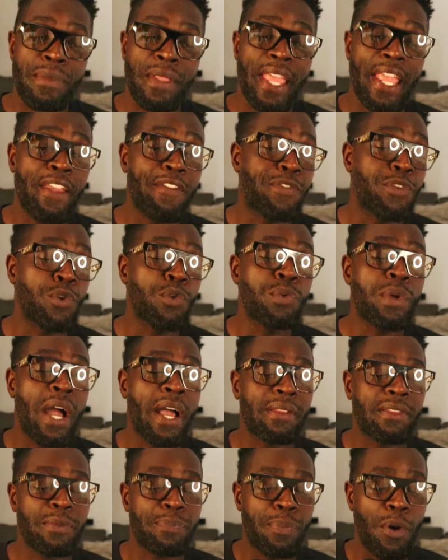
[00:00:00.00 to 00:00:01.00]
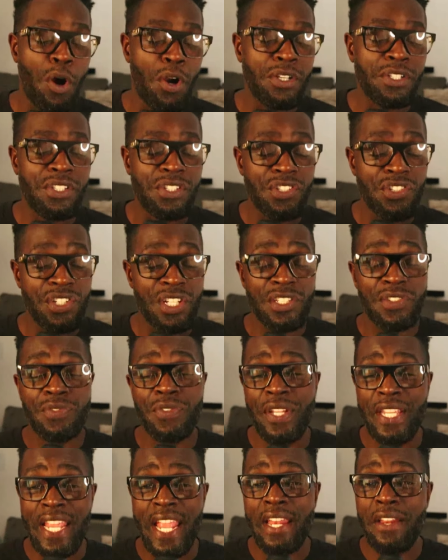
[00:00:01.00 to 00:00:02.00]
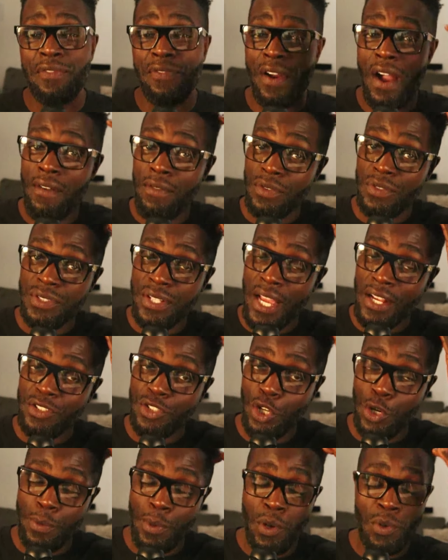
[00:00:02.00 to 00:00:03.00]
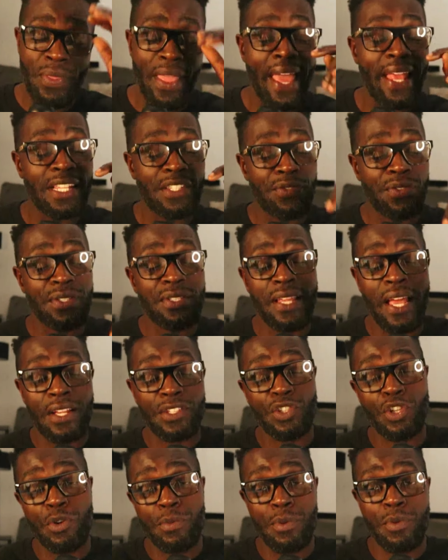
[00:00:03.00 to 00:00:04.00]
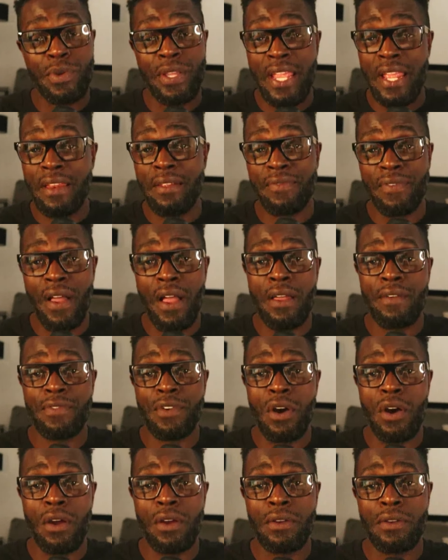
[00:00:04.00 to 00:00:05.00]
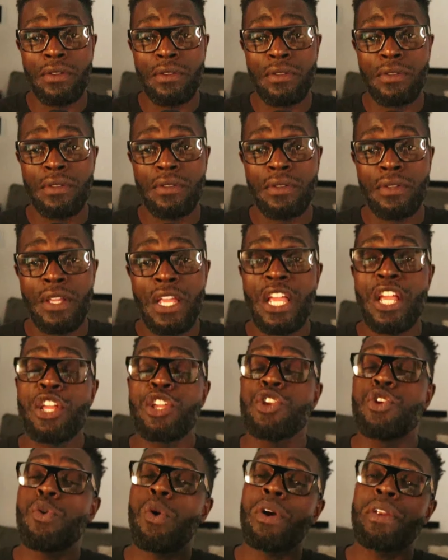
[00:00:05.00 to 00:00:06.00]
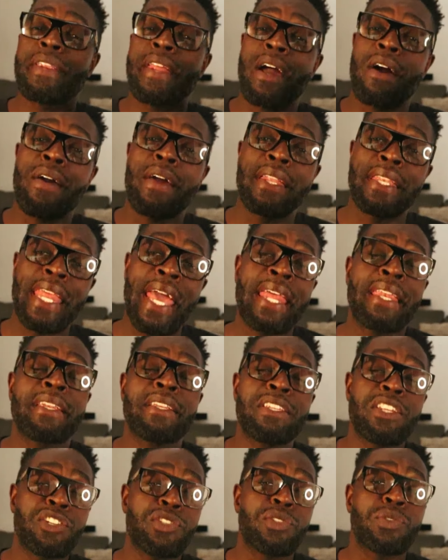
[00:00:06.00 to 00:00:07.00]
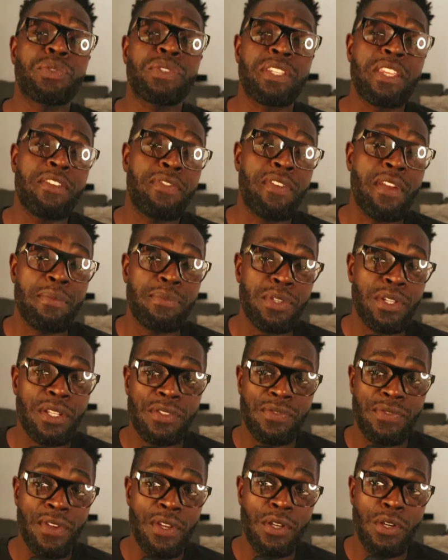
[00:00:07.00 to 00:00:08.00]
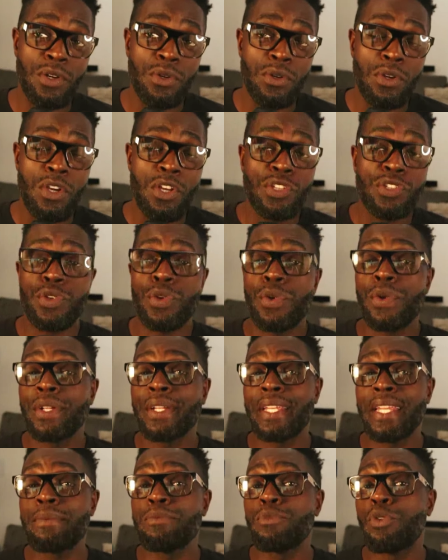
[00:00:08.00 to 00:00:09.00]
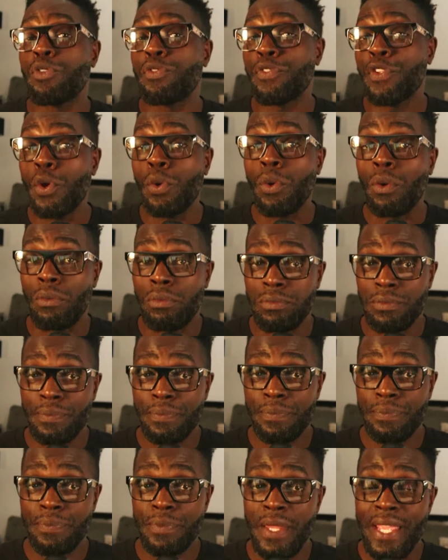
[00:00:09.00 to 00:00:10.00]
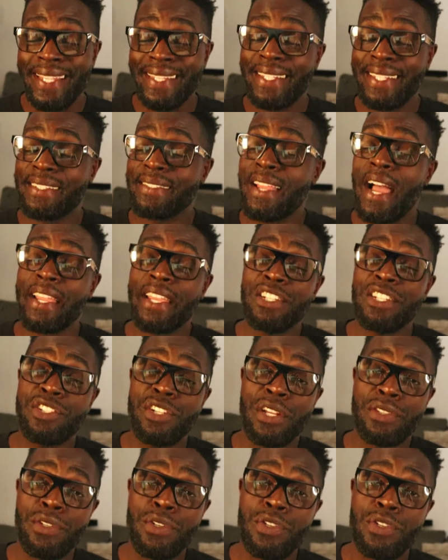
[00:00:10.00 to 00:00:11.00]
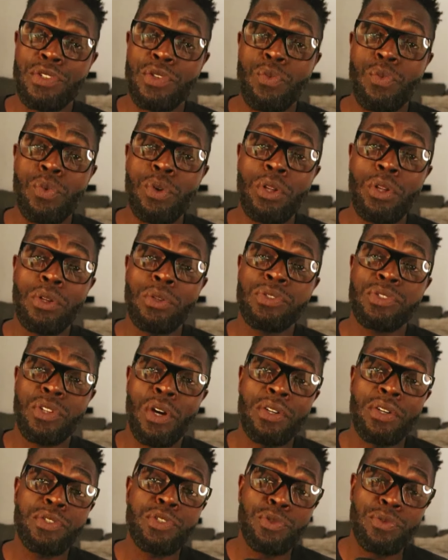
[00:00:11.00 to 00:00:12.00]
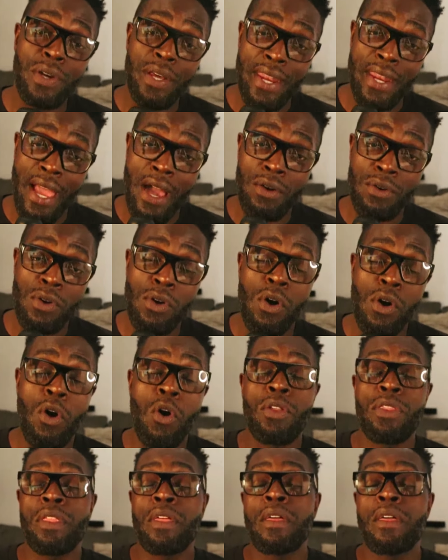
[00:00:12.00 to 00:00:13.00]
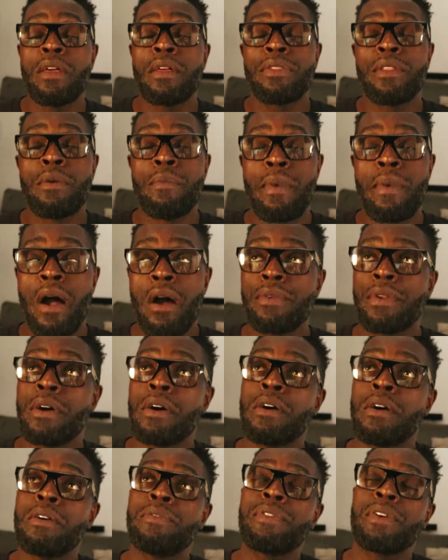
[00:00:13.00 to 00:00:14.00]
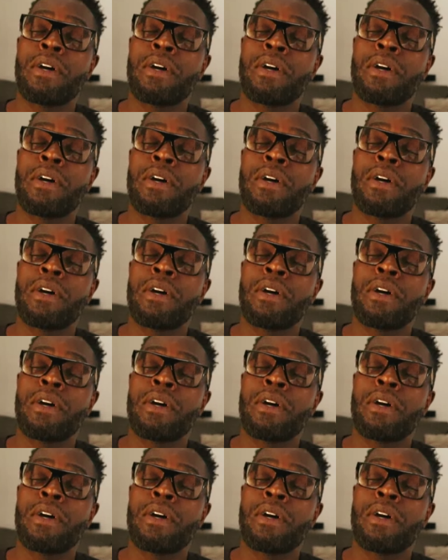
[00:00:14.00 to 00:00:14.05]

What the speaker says: if you got parts just for E85 on stock turbo, that is for stock turbo E85 car. You are now adding an additional CFM to this vehicle, so you're going to need more fuel. The stock ejectors will start to run out on the amount of,